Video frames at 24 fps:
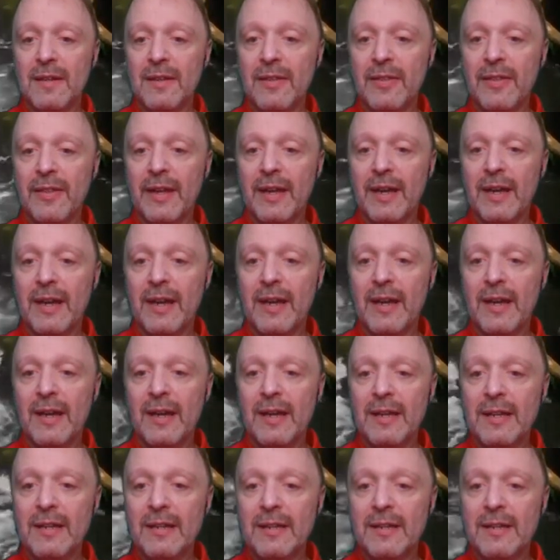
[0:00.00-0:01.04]

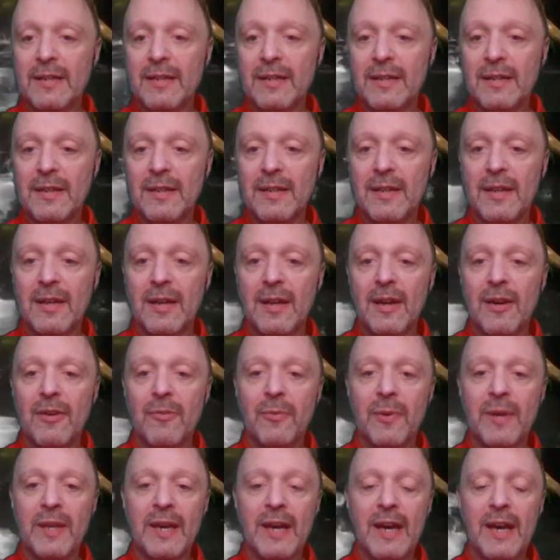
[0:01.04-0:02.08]
that
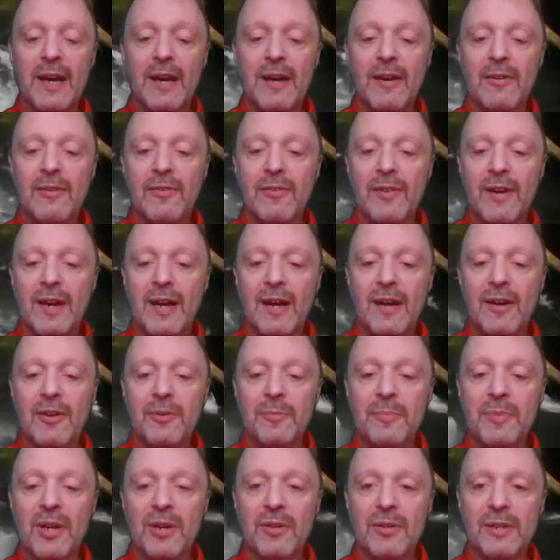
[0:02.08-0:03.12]
we have, I
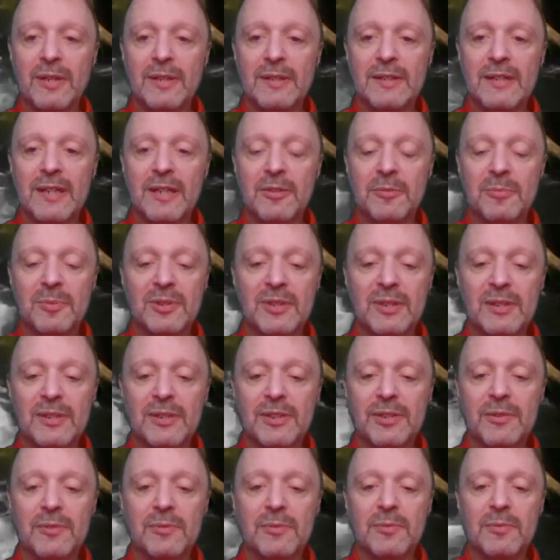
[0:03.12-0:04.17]
hope y'all can see, I hope it's not
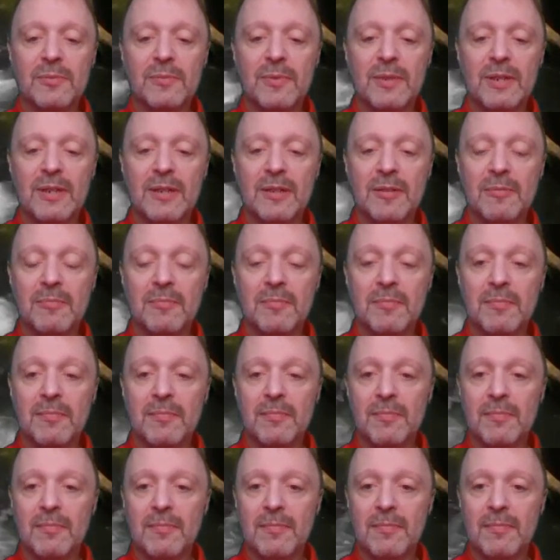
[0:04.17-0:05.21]
too
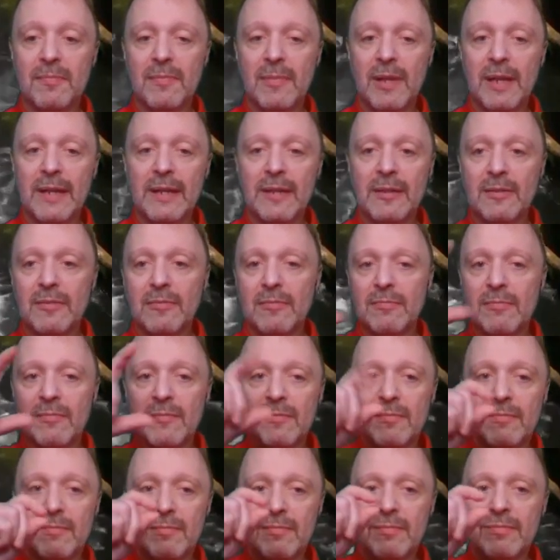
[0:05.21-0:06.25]
like
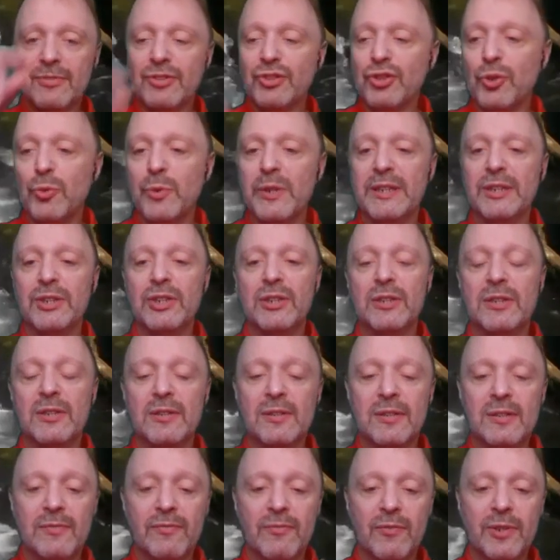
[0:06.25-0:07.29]
squished
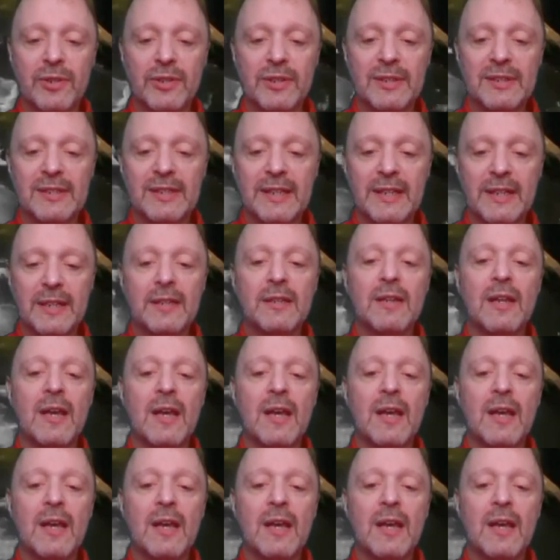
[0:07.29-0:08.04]
for you to see it.